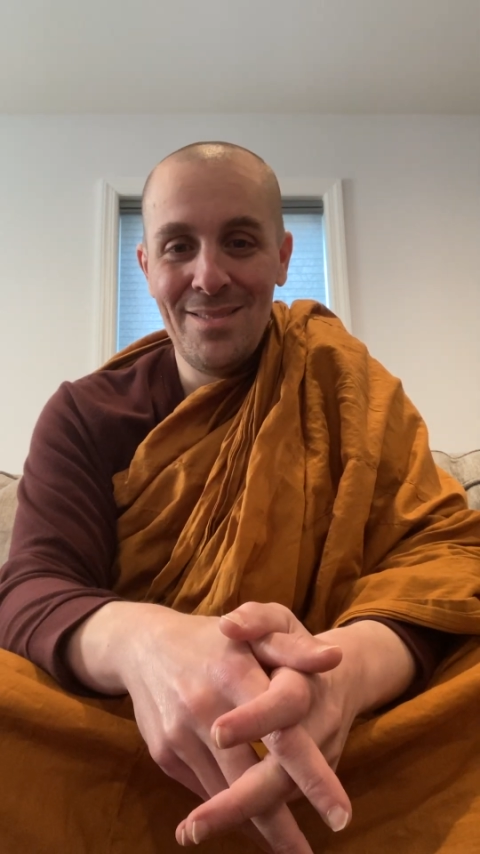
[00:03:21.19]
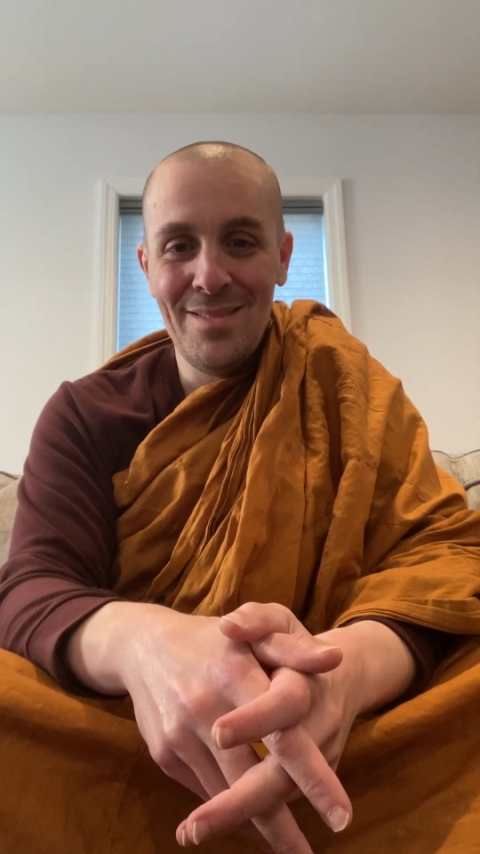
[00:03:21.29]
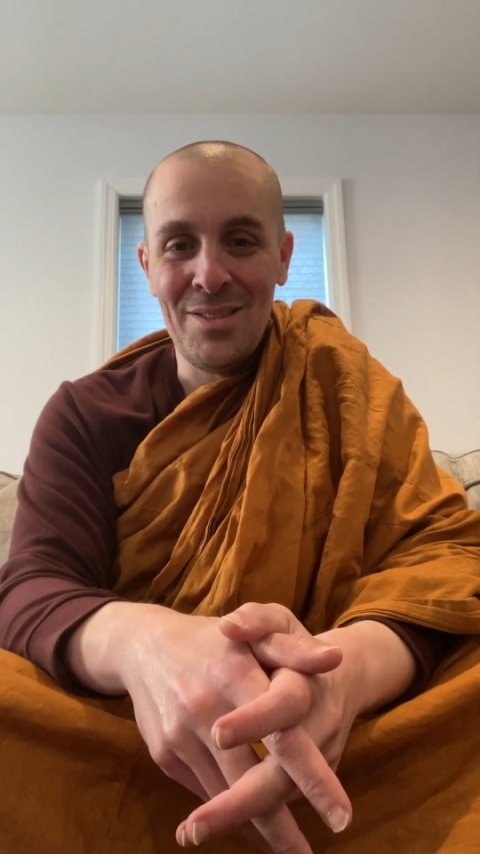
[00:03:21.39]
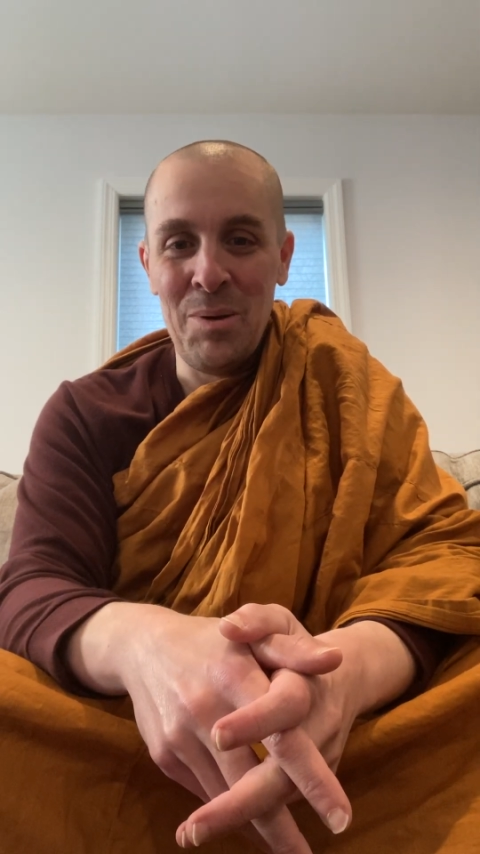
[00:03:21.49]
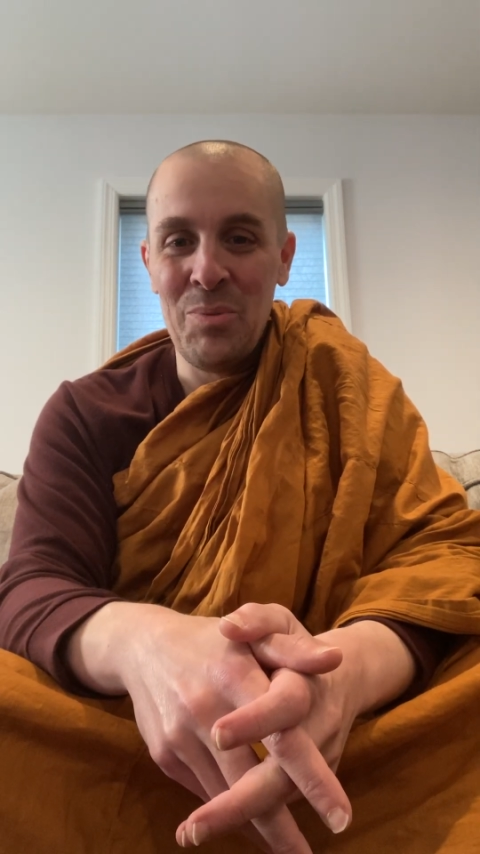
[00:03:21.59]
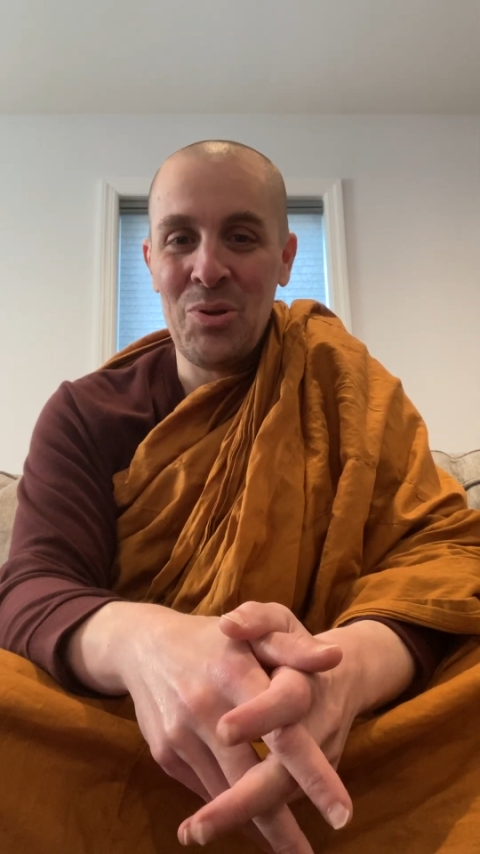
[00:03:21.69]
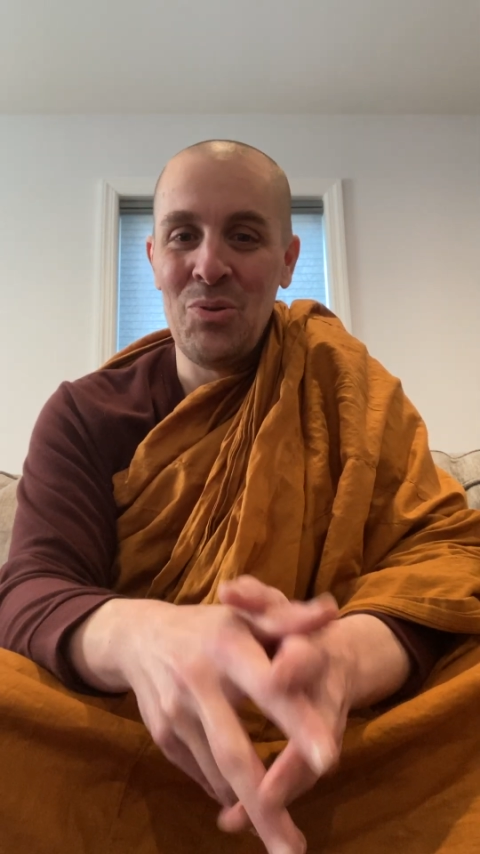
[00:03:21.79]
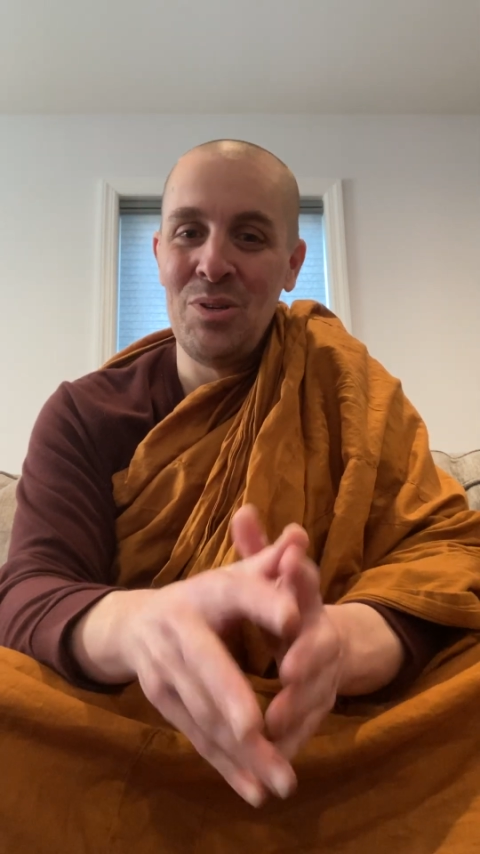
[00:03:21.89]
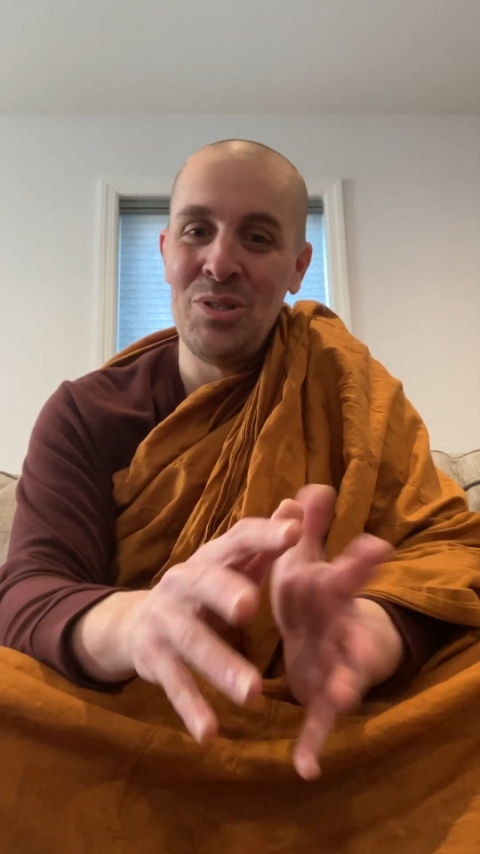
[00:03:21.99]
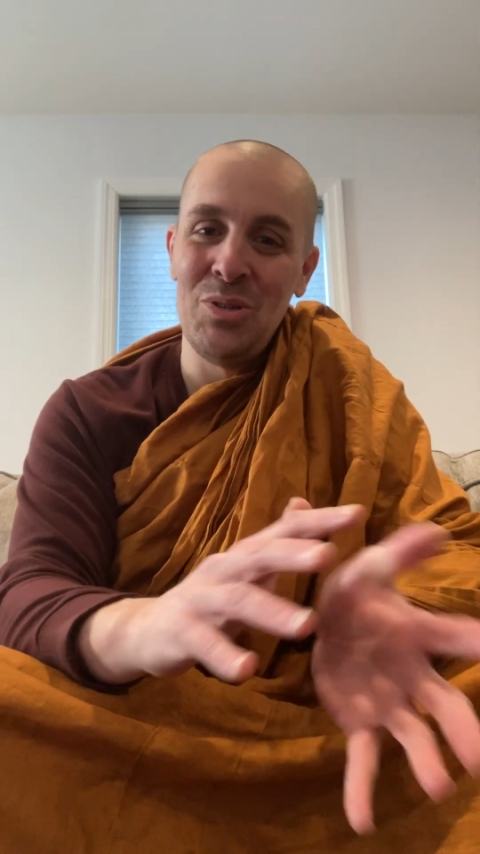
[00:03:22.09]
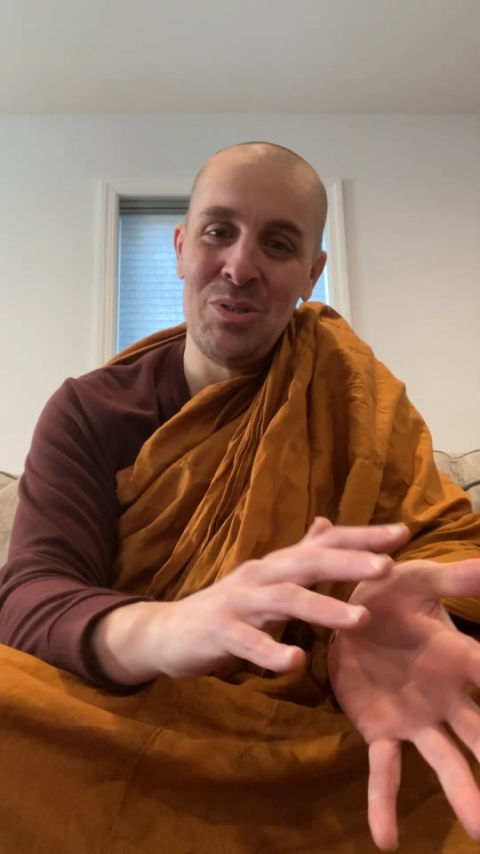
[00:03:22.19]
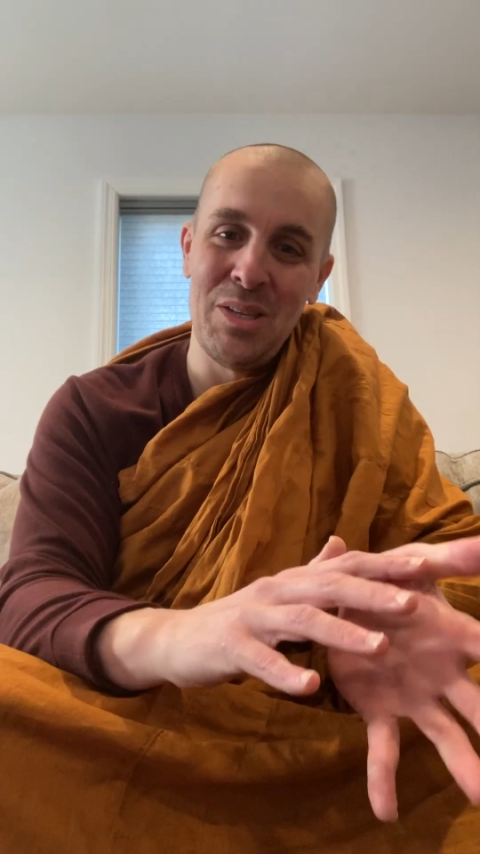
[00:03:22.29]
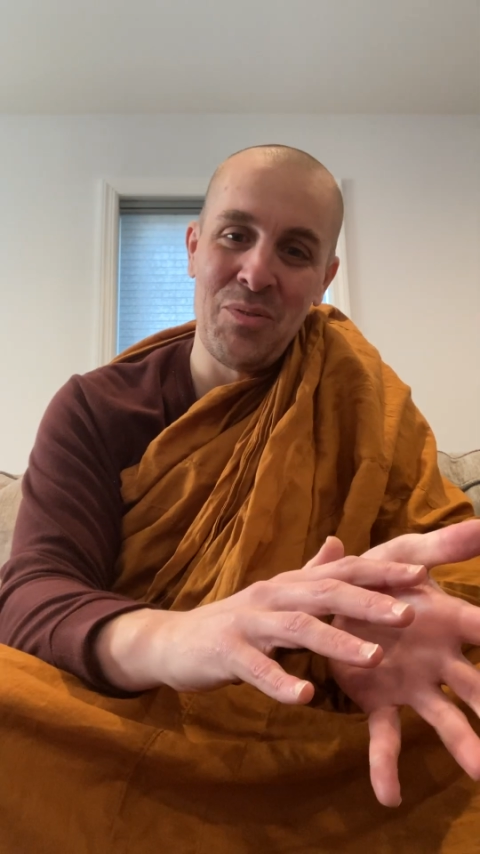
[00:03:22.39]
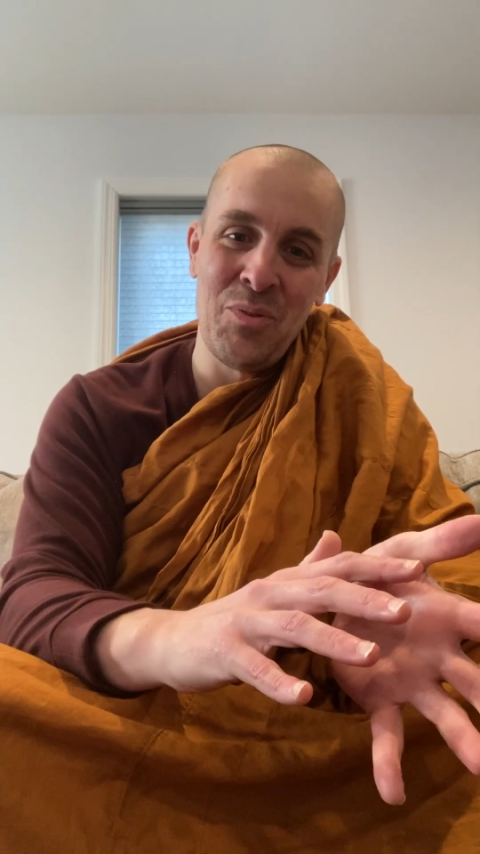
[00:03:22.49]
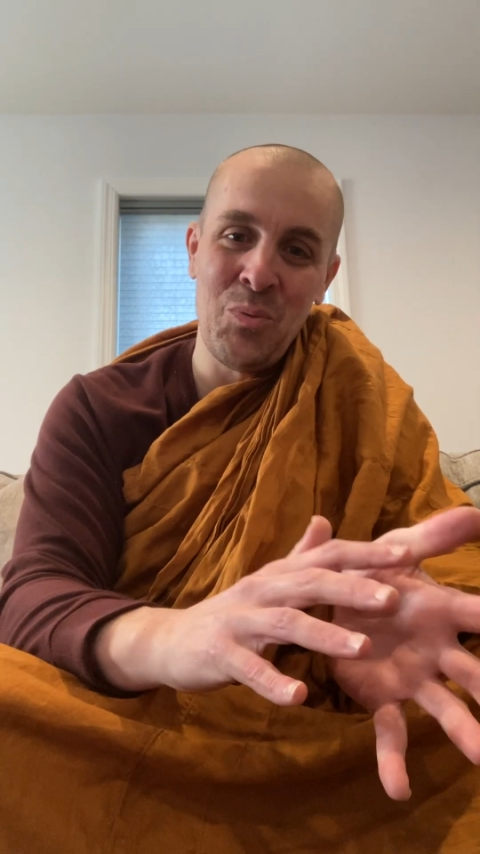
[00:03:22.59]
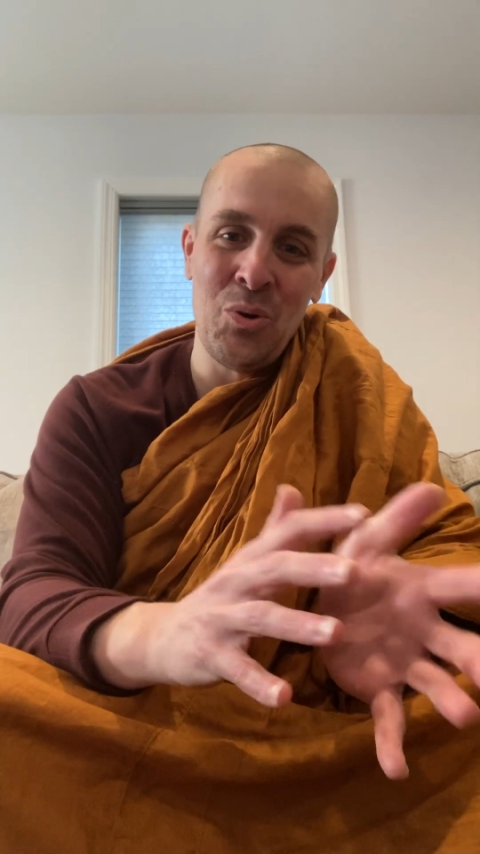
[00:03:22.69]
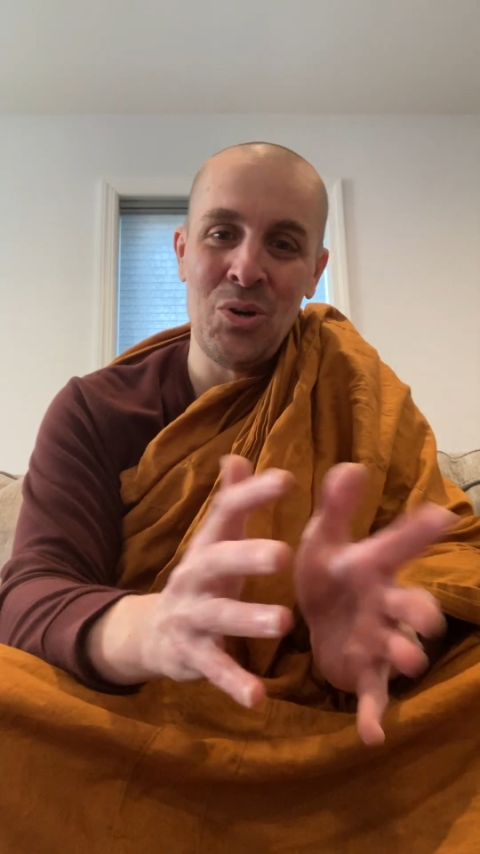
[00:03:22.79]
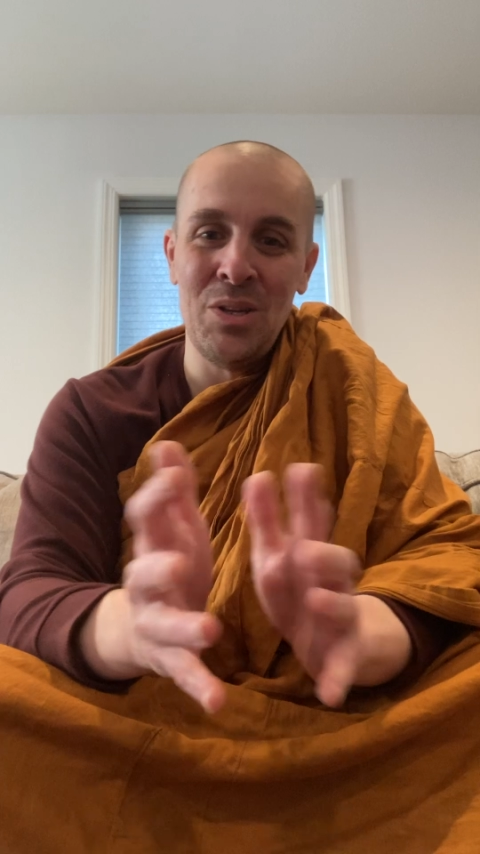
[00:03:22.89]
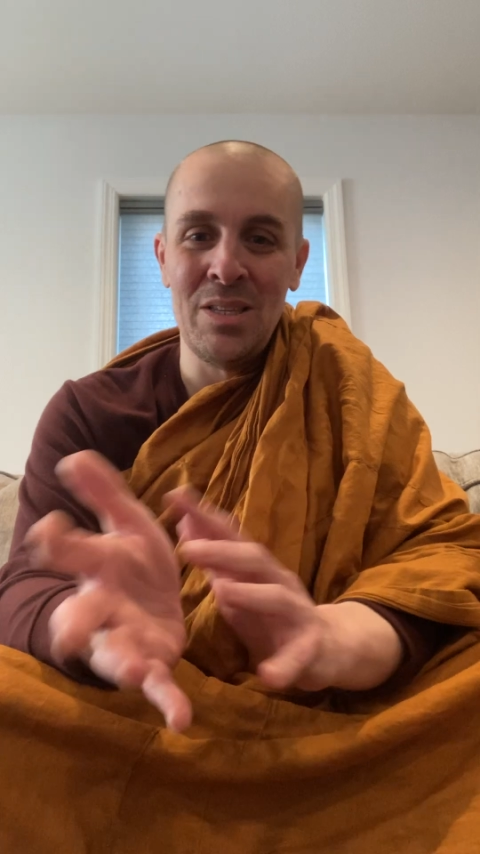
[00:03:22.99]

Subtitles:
Some bhikkhunis use different words,